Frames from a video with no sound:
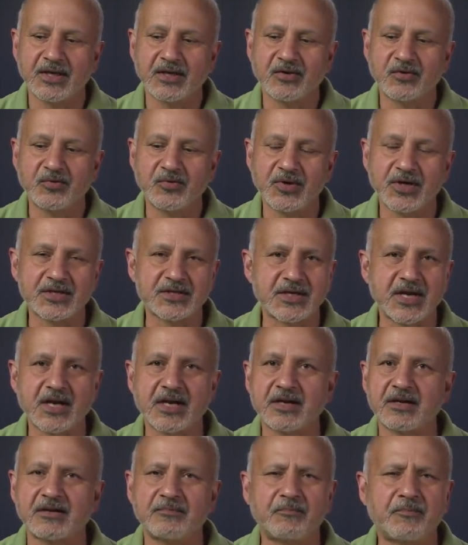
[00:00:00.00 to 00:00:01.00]
who has had
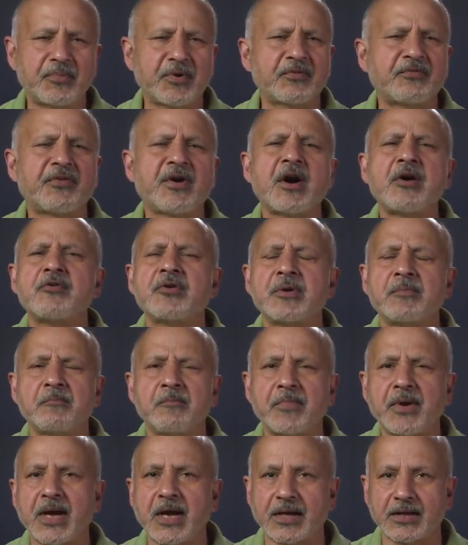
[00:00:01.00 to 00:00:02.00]
a profound
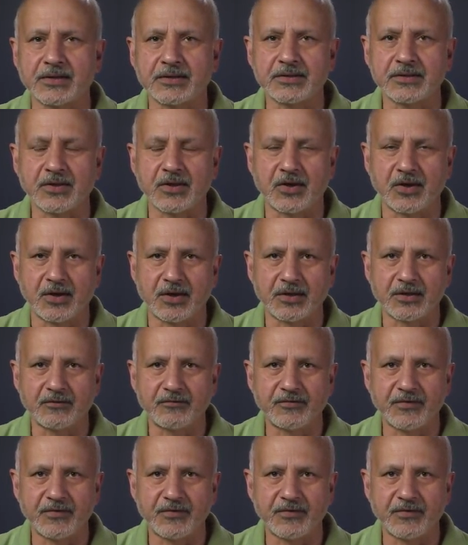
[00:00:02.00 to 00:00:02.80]
impact on